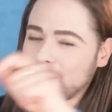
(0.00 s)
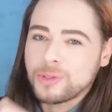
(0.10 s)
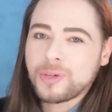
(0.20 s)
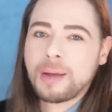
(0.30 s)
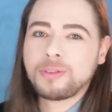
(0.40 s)

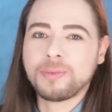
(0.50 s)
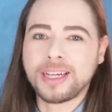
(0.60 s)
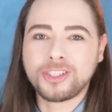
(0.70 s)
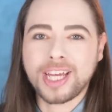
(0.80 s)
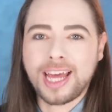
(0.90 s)
Subscribe to
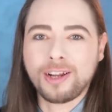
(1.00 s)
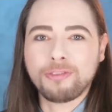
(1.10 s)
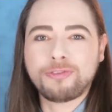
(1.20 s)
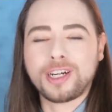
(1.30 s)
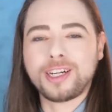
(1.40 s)
my
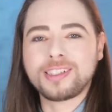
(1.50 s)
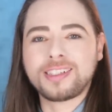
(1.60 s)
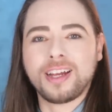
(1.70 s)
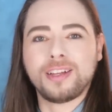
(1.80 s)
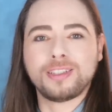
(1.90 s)
channel
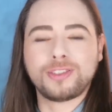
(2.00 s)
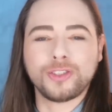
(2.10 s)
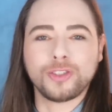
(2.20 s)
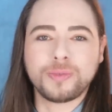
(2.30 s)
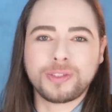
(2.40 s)
first here on the
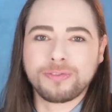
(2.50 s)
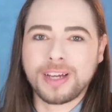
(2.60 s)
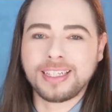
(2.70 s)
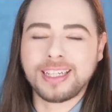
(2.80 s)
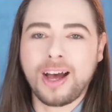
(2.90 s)
tubes to
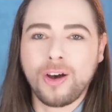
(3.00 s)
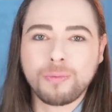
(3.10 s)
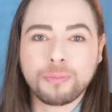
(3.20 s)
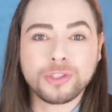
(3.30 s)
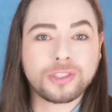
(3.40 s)
find
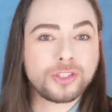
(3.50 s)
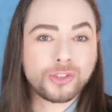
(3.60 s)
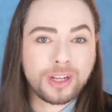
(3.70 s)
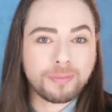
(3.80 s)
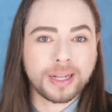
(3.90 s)
out. Push the
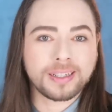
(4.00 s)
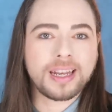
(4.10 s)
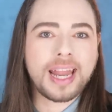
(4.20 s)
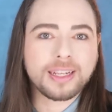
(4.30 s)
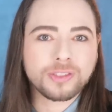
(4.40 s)
join
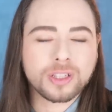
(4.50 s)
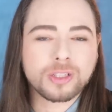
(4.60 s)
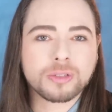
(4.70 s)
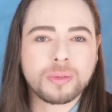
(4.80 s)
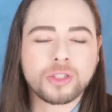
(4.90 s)
button next to the
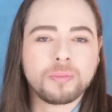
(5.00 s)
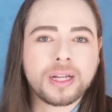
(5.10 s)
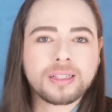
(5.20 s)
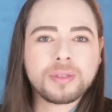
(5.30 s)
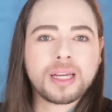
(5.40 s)
subscription
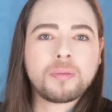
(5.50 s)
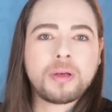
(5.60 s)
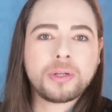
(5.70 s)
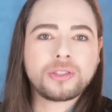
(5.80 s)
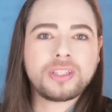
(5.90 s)
button. Become a
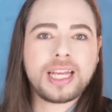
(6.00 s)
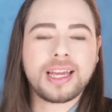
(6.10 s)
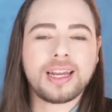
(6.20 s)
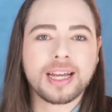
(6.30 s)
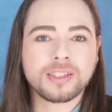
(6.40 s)
member today
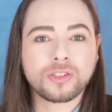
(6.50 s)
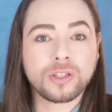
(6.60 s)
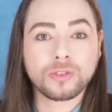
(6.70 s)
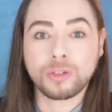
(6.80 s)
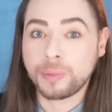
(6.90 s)
and get access
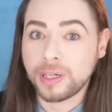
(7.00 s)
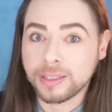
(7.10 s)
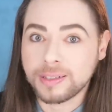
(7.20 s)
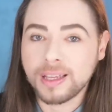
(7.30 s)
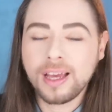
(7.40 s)
to extra
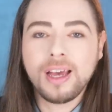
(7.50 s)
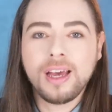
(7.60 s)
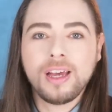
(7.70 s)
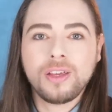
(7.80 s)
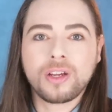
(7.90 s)
perks.
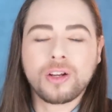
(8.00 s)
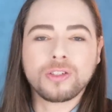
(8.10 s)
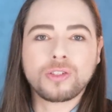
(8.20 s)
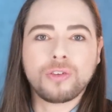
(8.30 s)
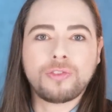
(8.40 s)
You can
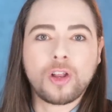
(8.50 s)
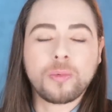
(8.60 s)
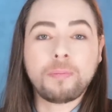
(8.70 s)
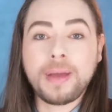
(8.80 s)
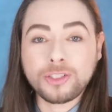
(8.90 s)
also
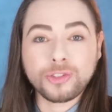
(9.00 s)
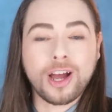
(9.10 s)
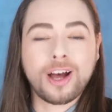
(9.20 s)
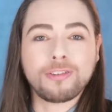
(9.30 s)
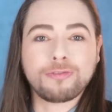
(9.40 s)
follow me on
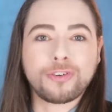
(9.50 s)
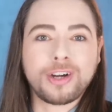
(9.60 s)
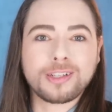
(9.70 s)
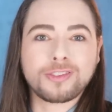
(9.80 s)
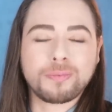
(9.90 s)
Patreon
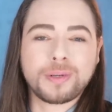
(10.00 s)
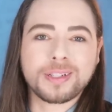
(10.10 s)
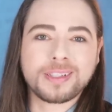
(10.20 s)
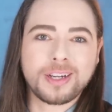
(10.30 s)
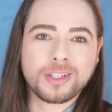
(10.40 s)
for extra
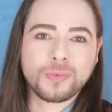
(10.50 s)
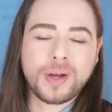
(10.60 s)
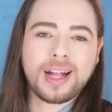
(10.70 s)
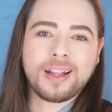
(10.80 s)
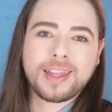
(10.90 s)
perks there as
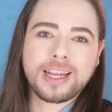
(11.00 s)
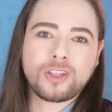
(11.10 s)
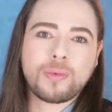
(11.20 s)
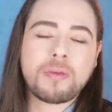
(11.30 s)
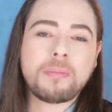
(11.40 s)
well. Thank
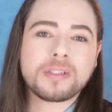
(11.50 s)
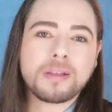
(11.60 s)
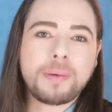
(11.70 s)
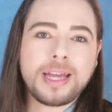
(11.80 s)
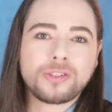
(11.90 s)
you to my
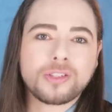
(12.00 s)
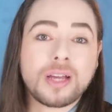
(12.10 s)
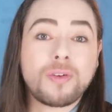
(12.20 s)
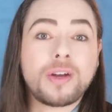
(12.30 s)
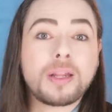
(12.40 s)
members and
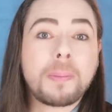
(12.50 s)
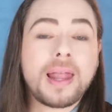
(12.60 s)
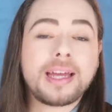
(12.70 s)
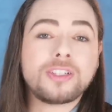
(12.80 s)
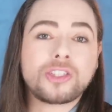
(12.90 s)
patrons have already
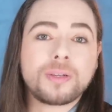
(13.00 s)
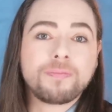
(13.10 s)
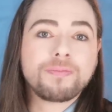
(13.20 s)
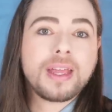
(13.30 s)
pledged.